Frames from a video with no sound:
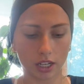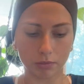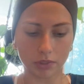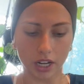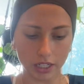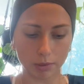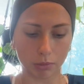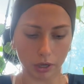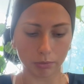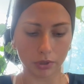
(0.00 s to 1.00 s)
Next
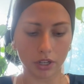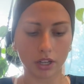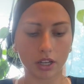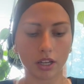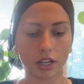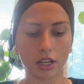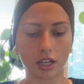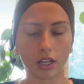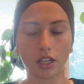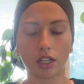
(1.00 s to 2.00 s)
bump
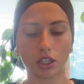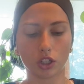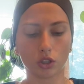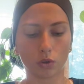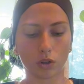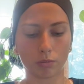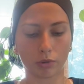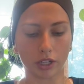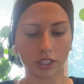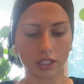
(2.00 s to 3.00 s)
in your
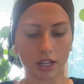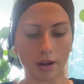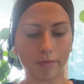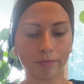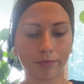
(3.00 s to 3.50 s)
brainstem.